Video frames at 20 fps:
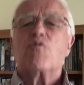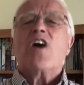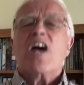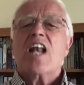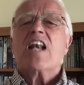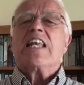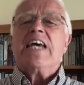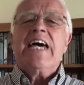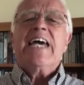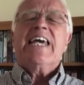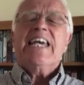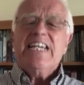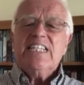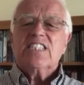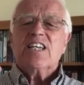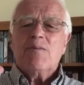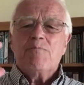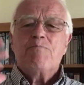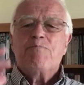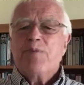Well,
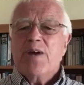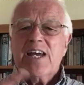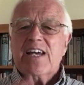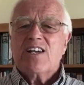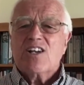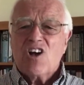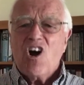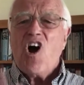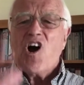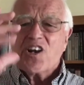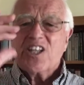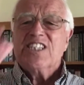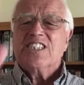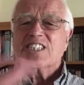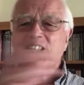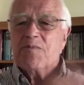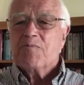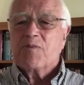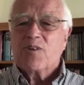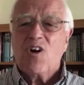he's a big God.
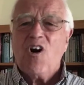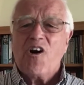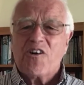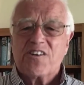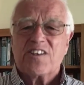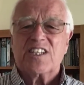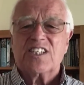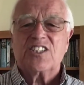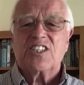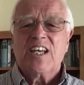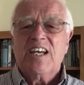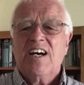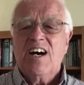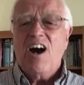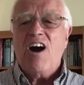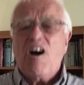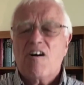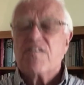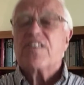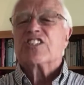He's the God of
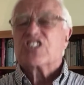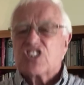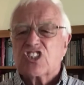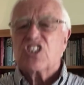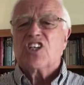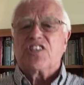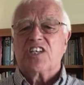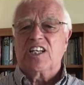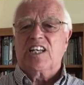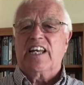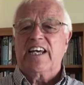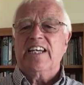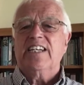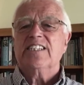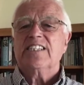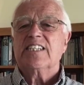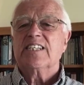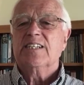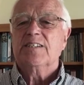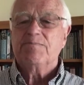the
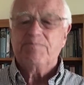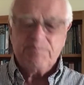suddenlies.